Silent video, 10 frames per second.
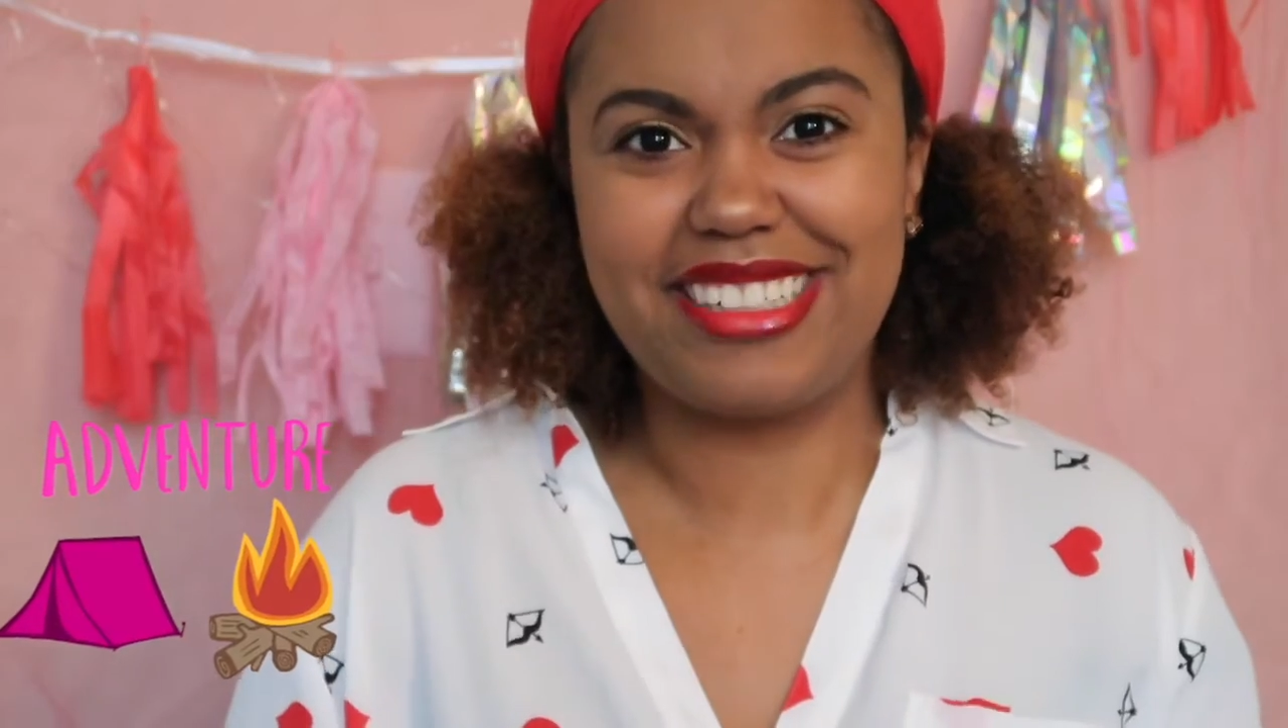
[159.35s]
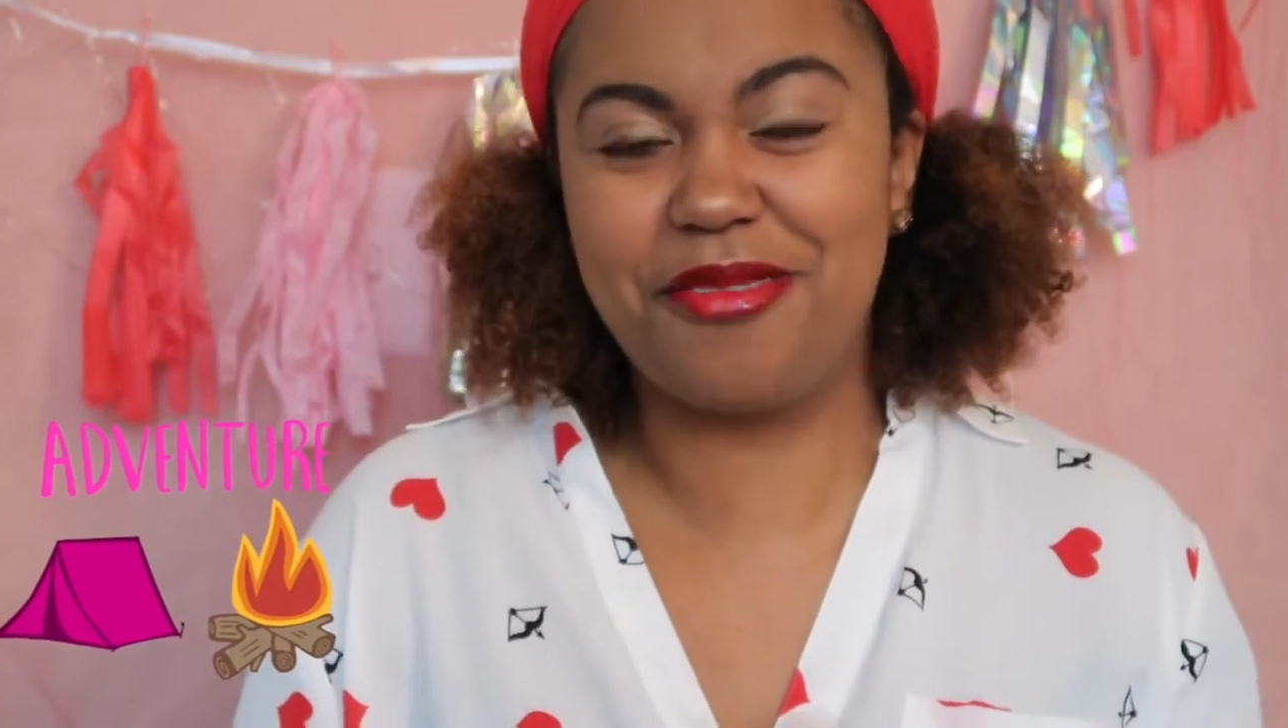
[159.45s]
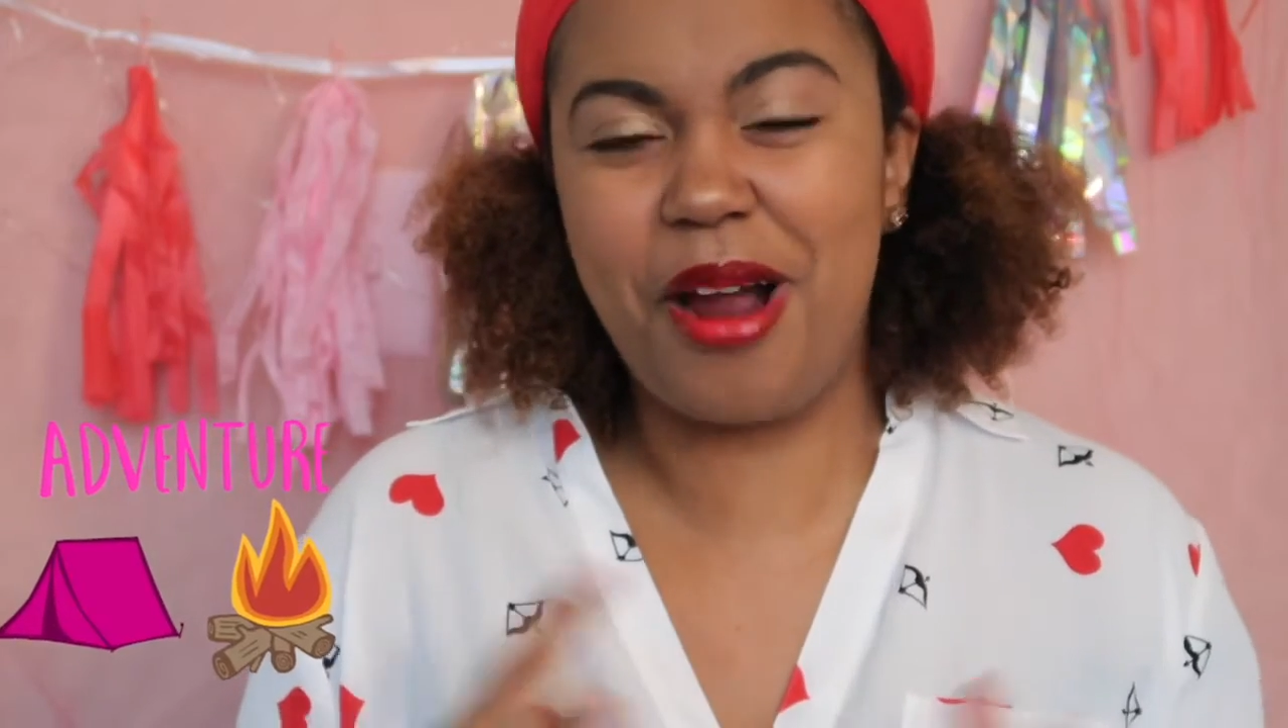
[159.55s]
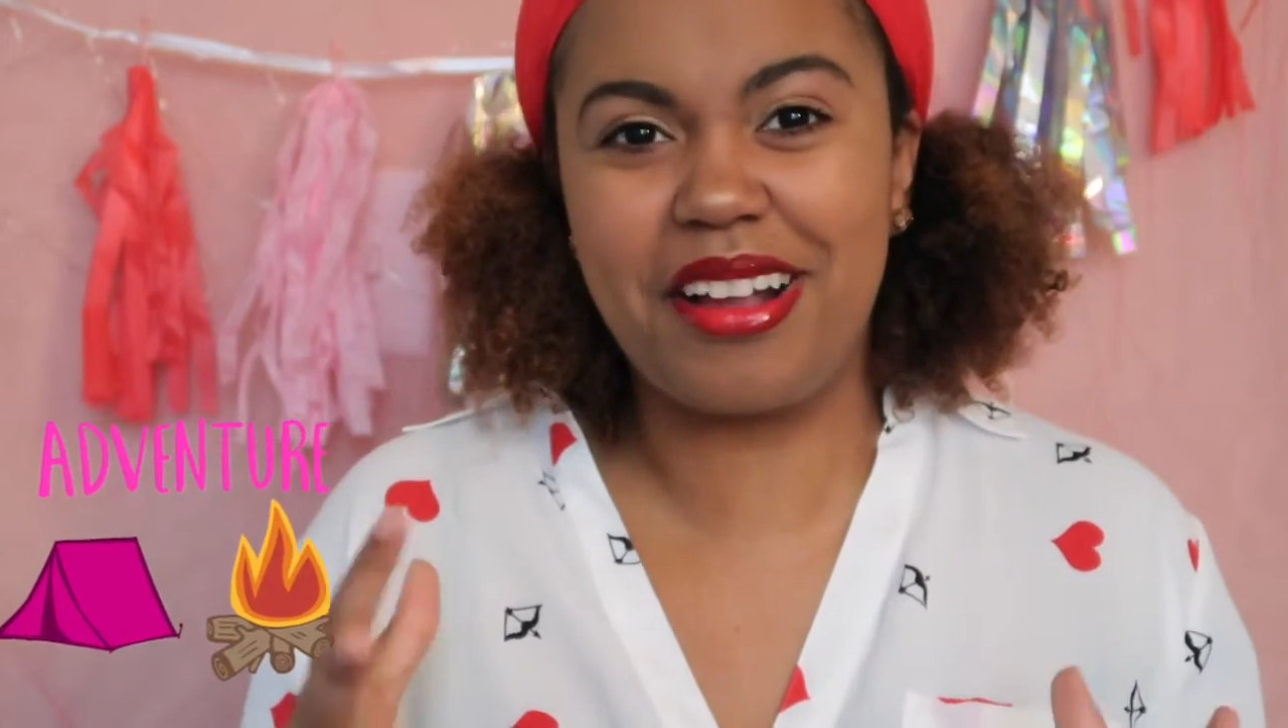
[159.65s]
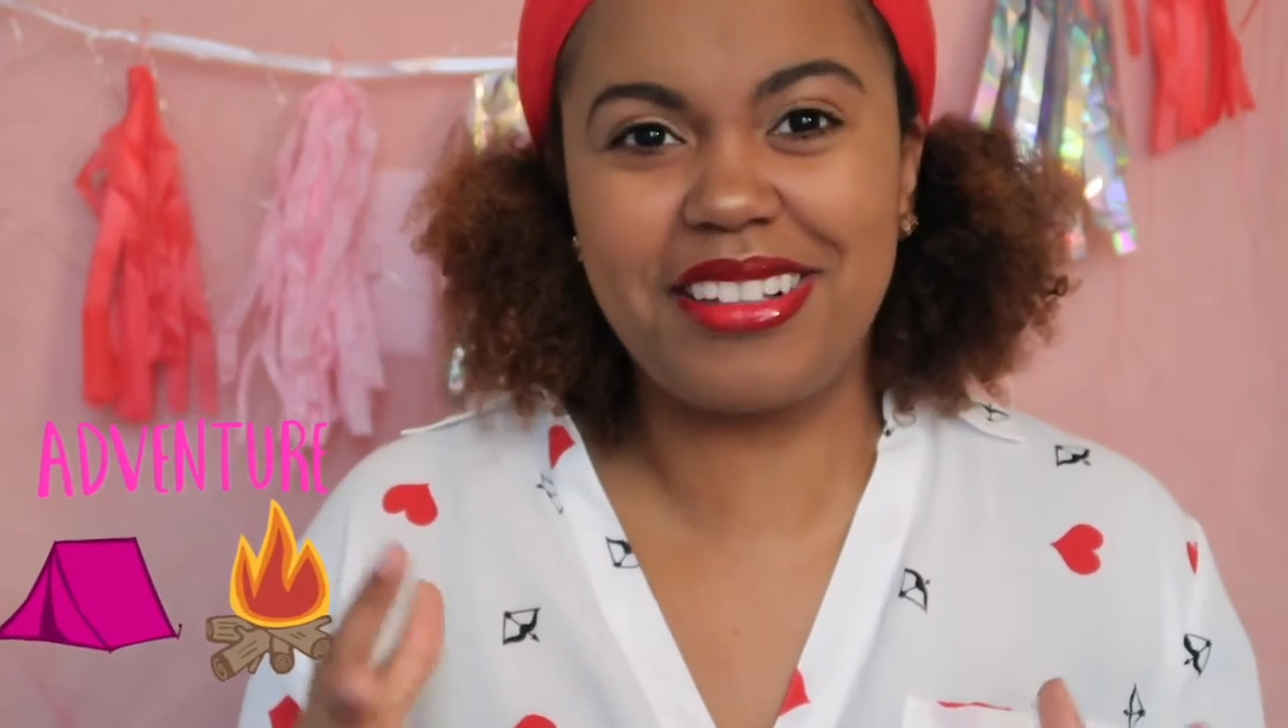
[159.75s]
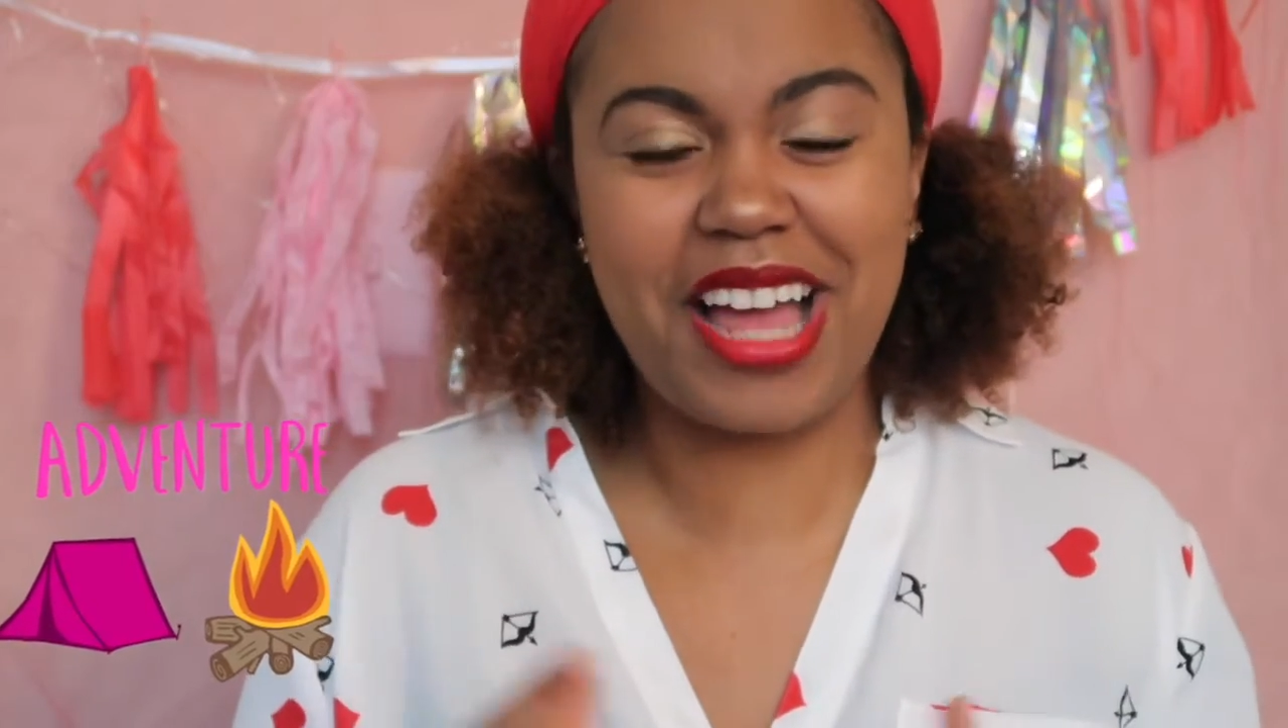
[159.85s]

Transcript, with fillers: rock